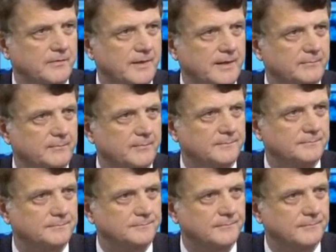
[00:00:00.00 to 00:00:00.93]
And he's got
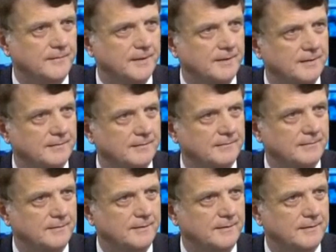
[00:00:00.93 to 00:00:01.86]
supporters tweeting on
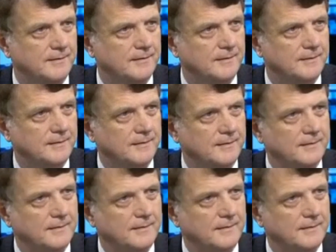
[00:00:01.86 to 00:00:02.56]
his website talking